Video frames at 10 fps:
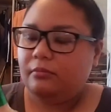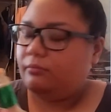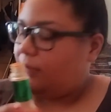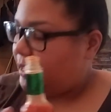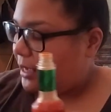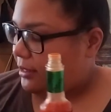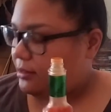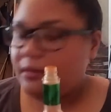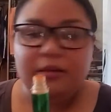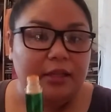My dad
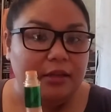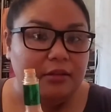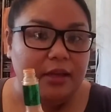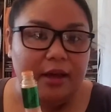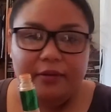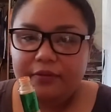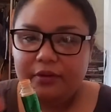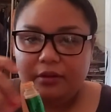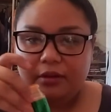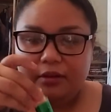isn't allowed to have
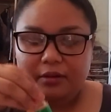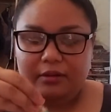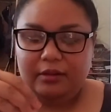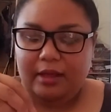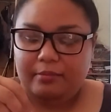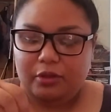that